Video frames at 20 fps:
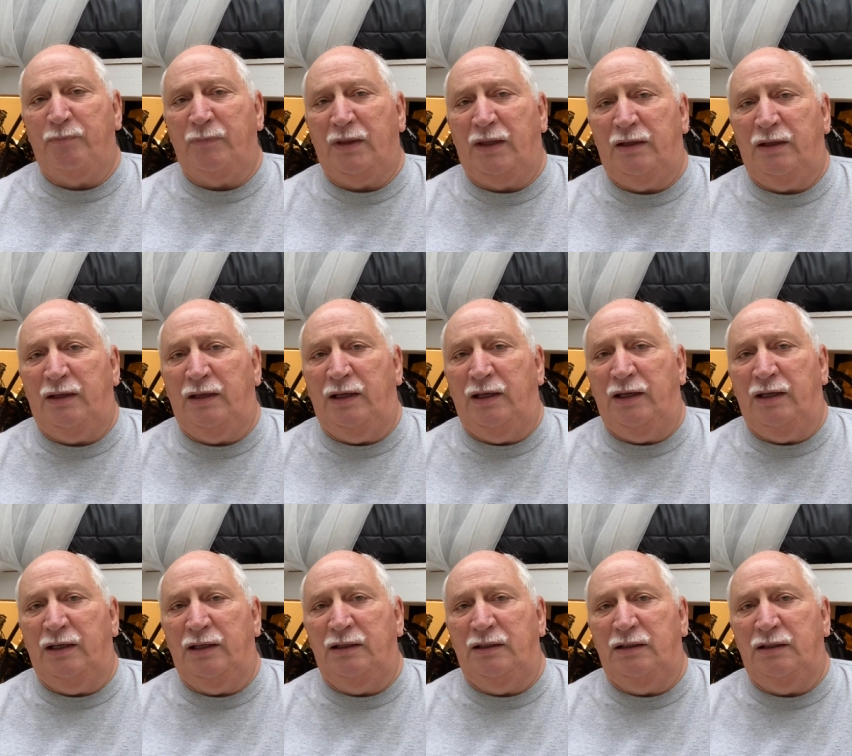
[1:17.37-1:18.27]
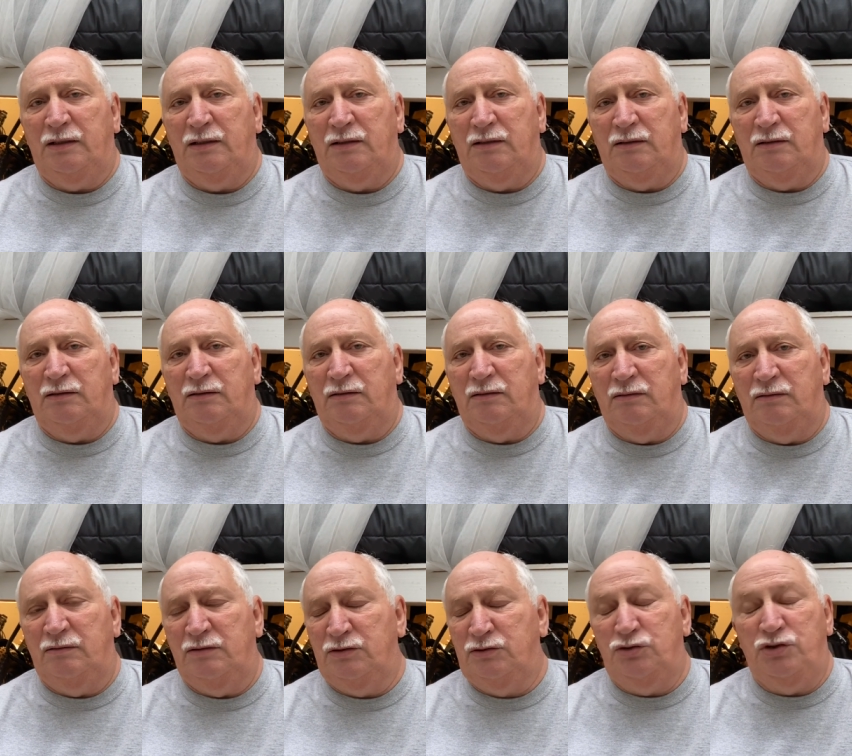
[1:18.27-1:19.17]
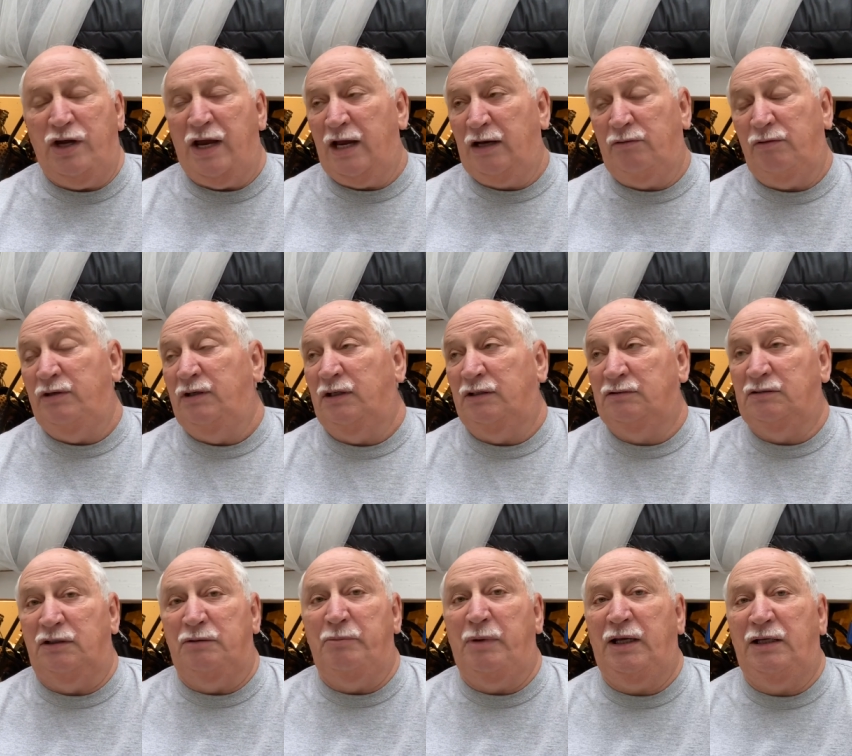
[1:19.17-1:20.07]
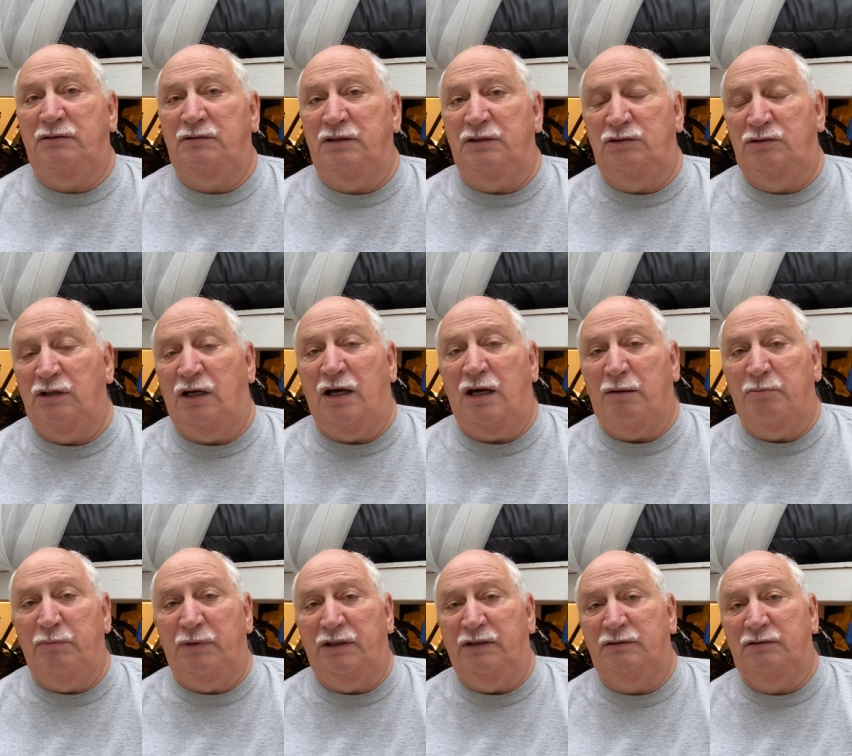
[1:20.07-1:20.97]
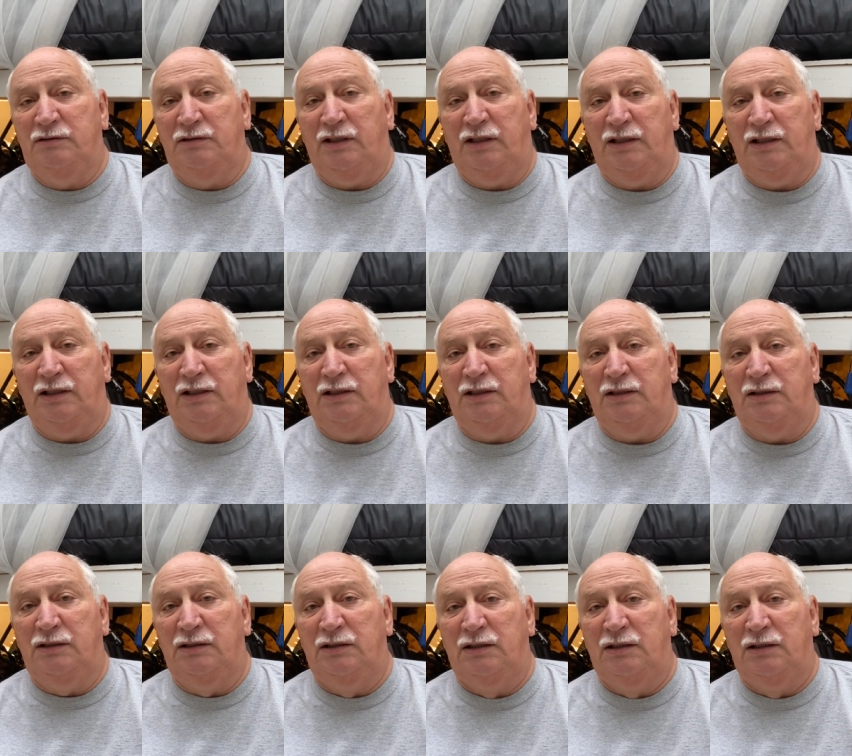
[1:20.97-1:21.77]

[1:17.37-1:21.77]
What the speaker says: This Jackery does an amazing job. It's a